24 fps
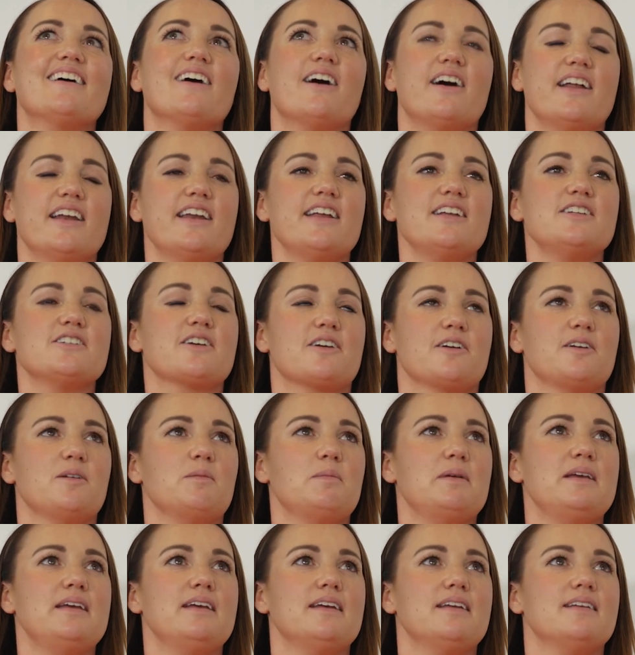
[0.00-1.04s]
I need to go to
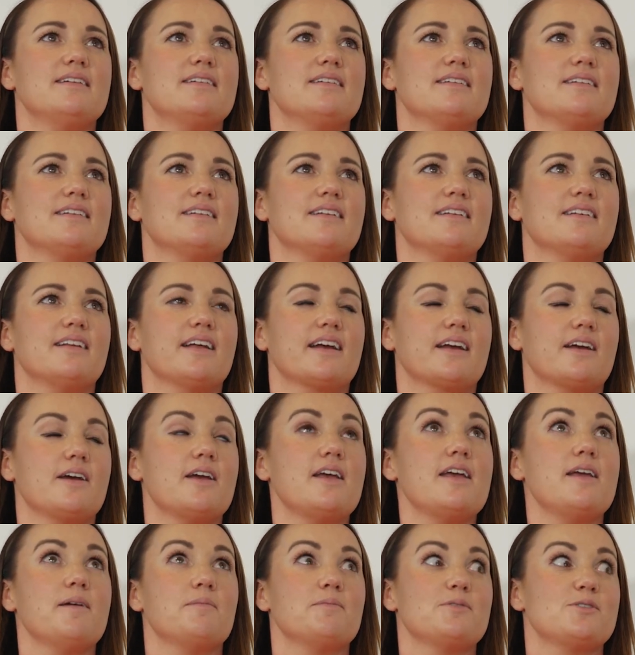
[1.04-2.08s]
bed. Like, I
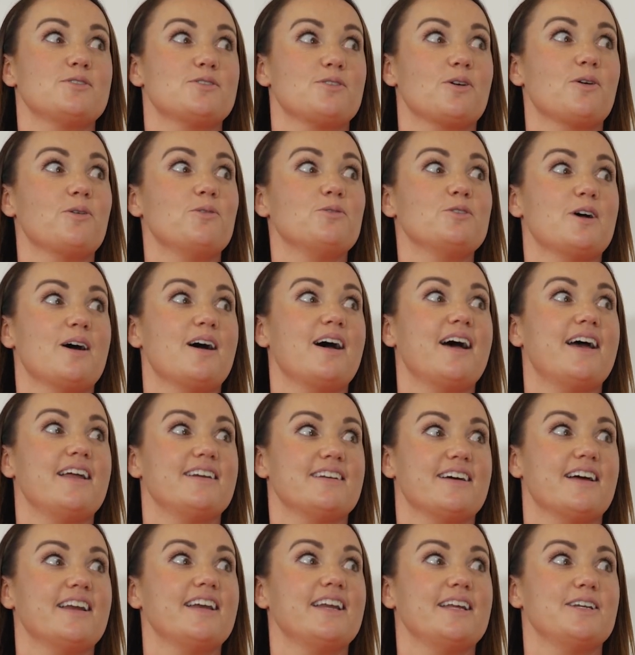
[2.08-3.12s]
am so tired,
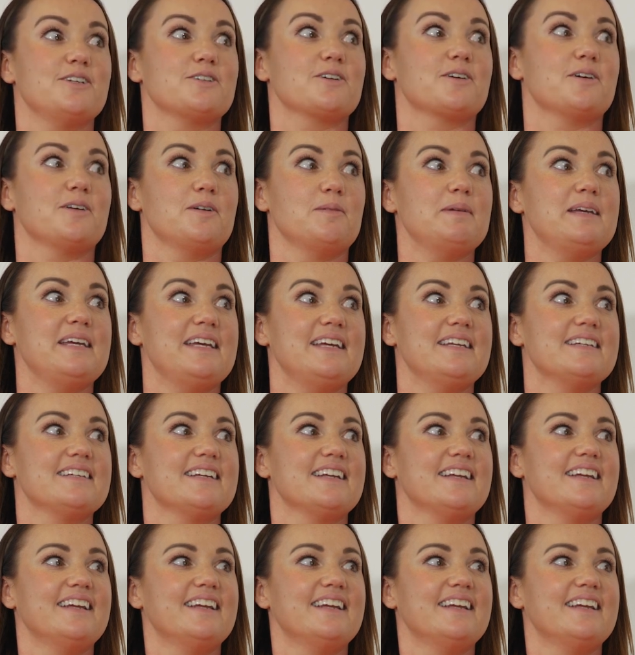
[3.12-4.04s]
I need to go to bed.